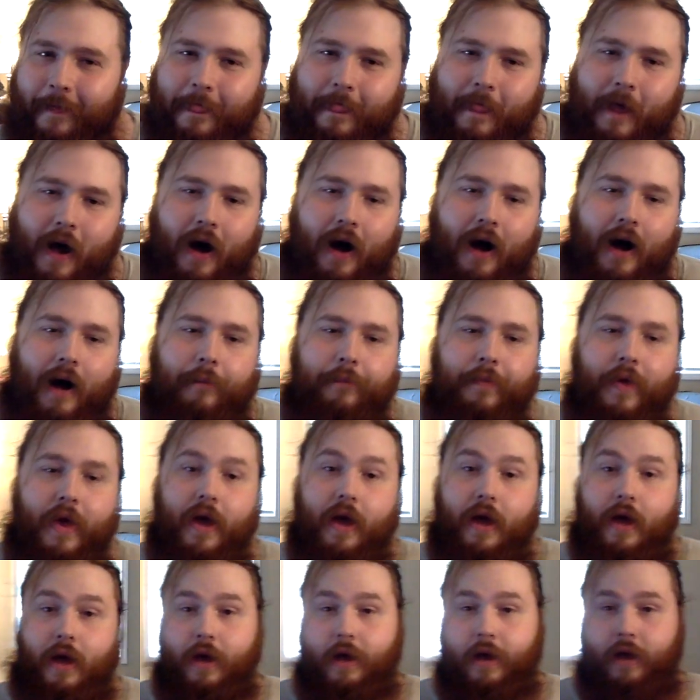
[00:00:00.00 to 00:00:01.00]

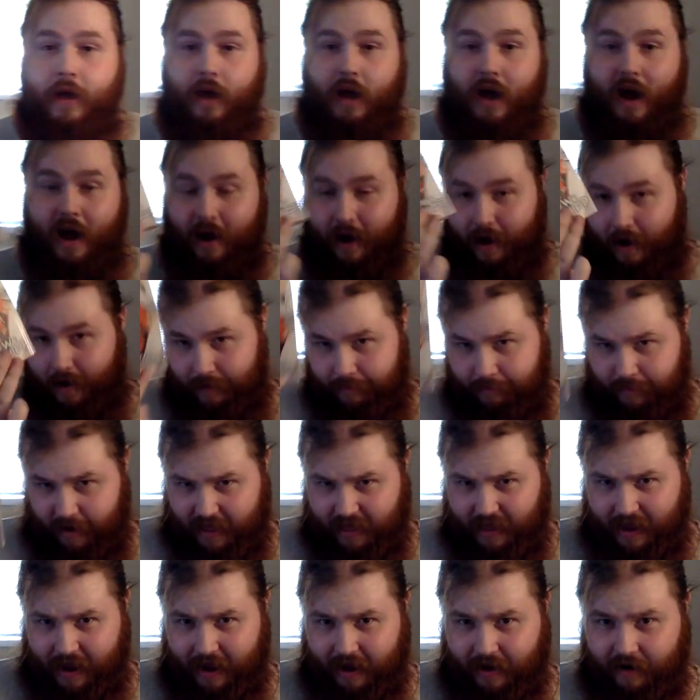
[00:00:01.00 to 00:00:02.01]
By
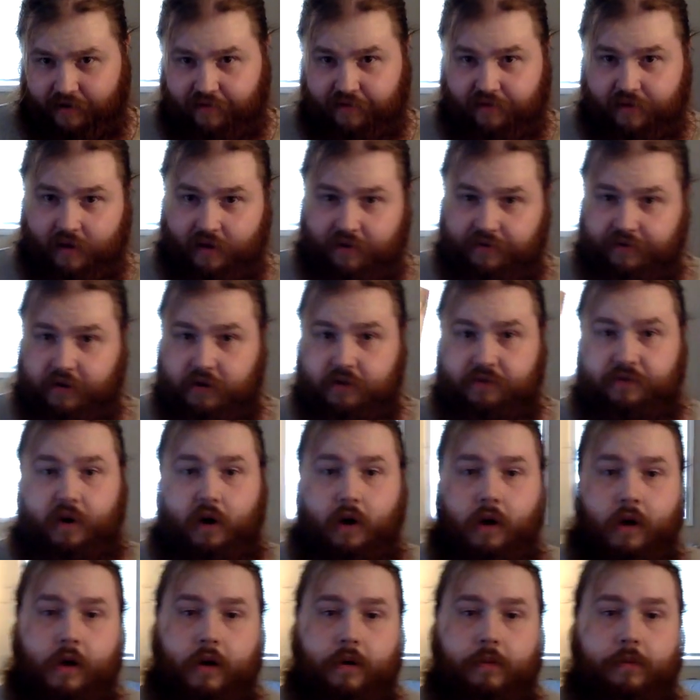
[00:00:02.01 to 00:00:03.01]
the end of the first
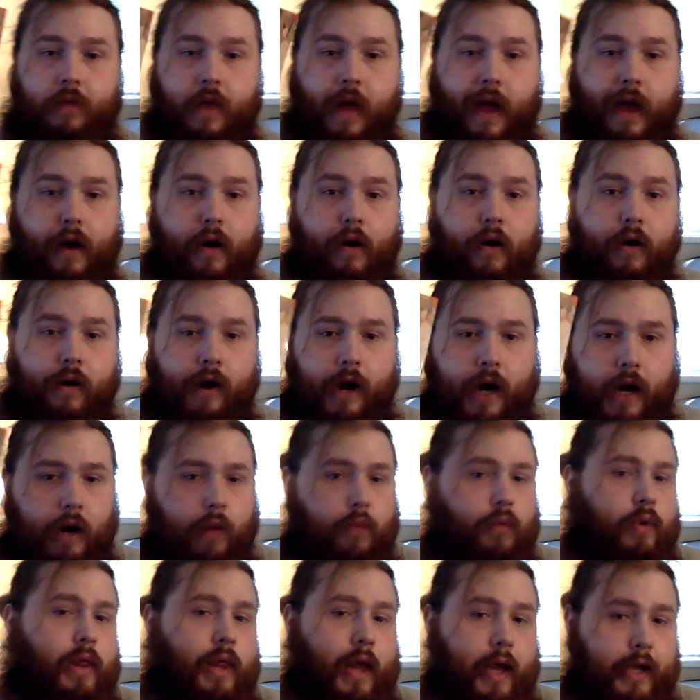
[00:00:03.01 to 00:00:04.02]
volume, they are in a
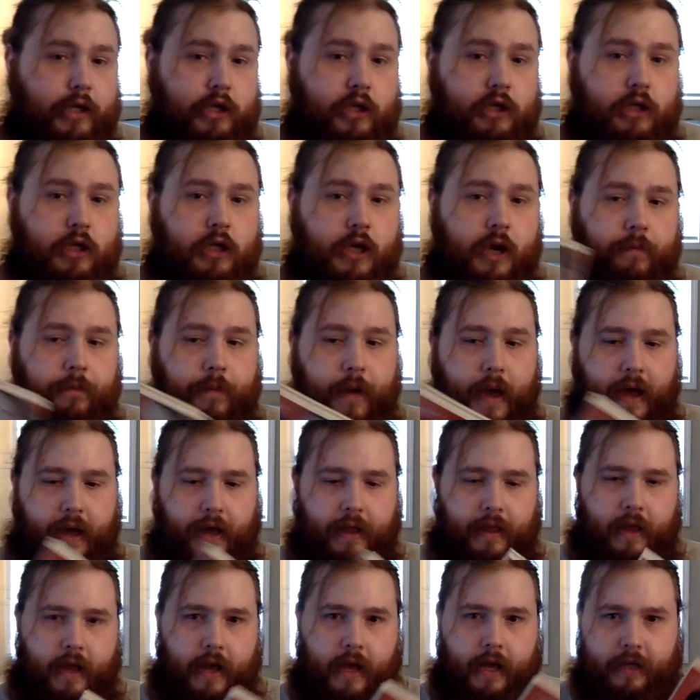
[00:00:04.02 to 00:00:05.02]
relationship,
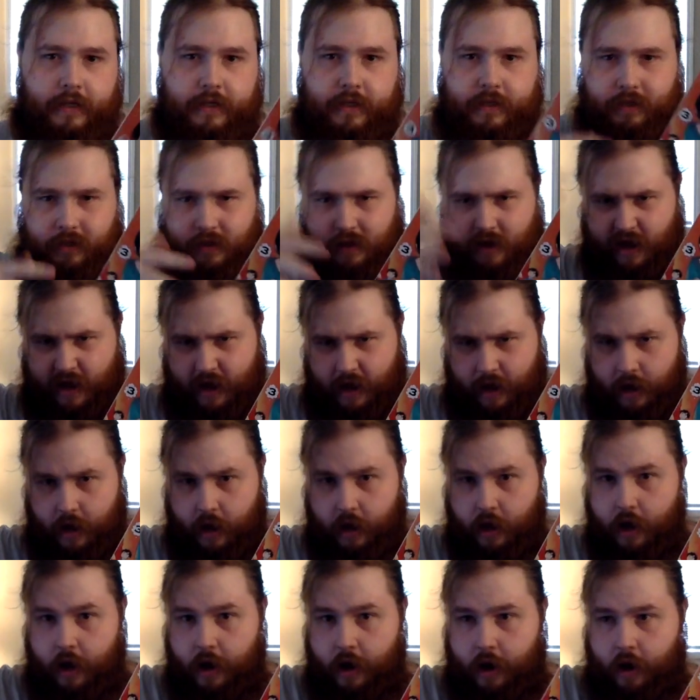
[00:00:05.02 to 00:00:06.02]
and it's
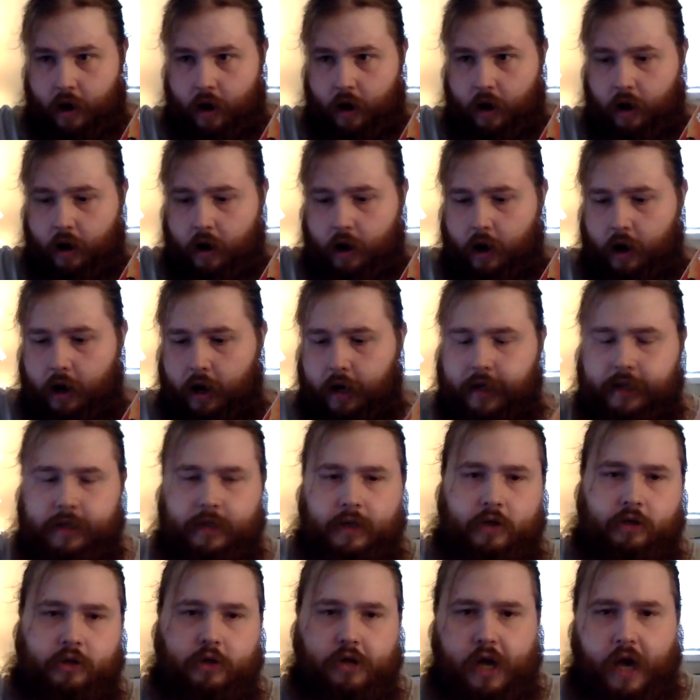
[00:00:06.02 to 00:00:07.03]

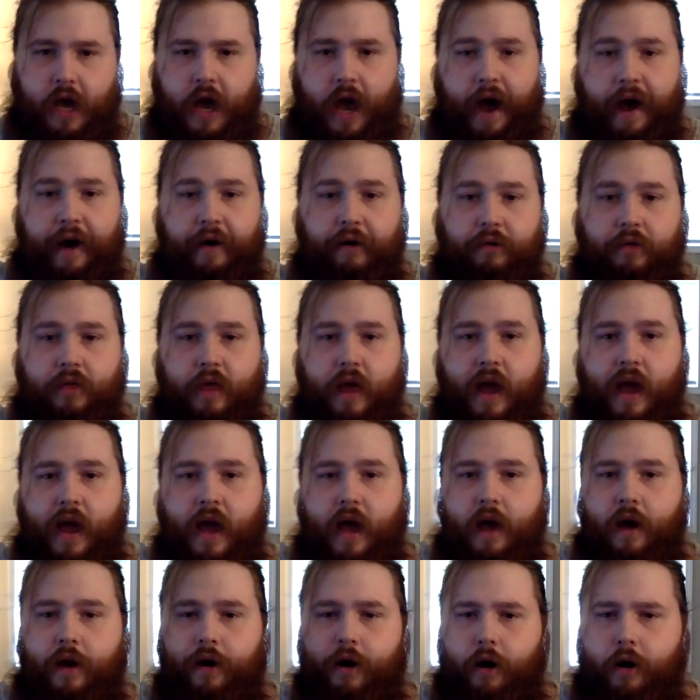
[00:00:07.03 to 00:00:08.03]
essentially how
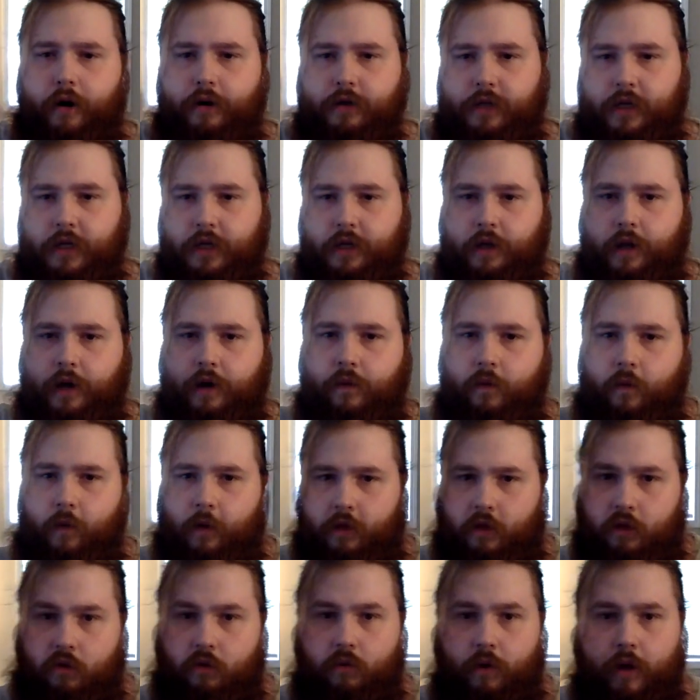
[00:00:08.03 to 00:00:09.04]
they are dealing
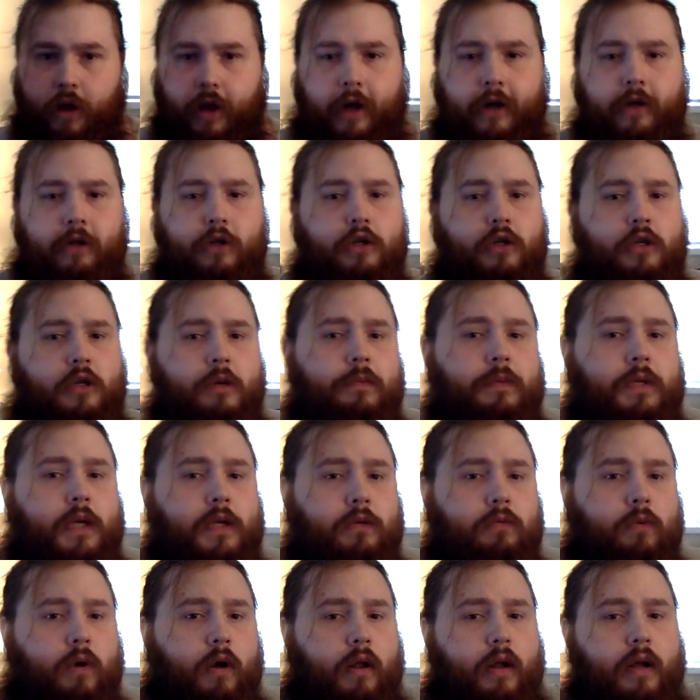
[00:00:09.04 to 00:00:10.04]
with the relationships
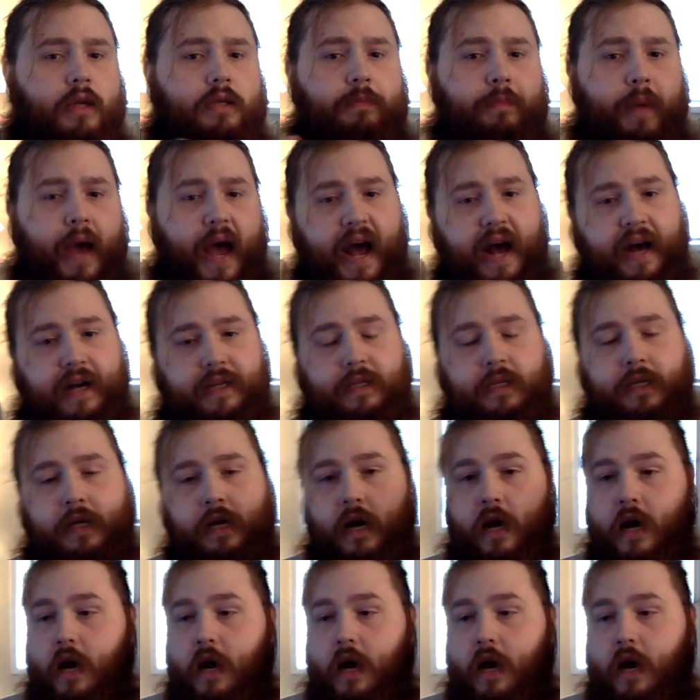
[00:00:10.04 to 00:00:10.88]
as well as past.